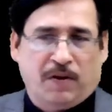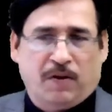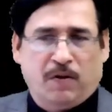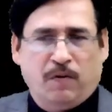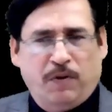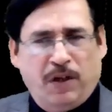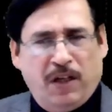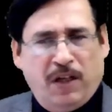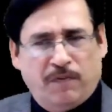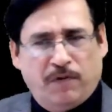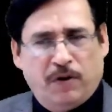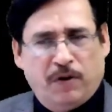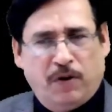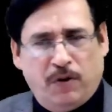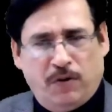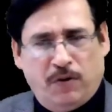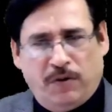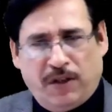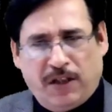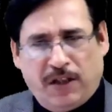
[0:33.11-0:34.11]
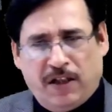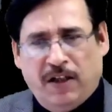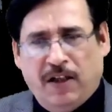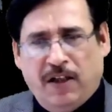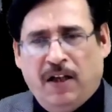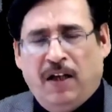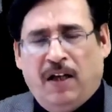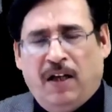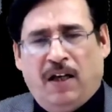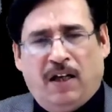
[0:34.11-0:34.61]
so we have to do it,
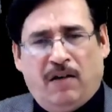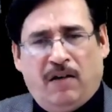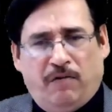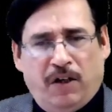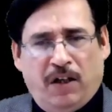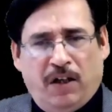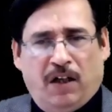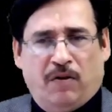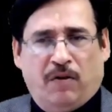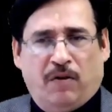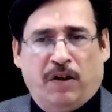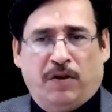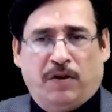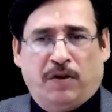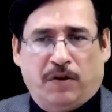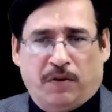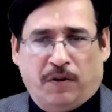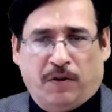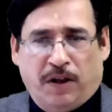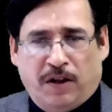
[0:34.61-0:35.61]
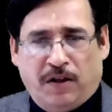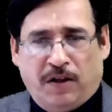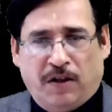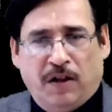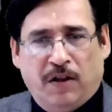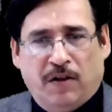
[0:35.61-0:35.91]
and we are going to do it.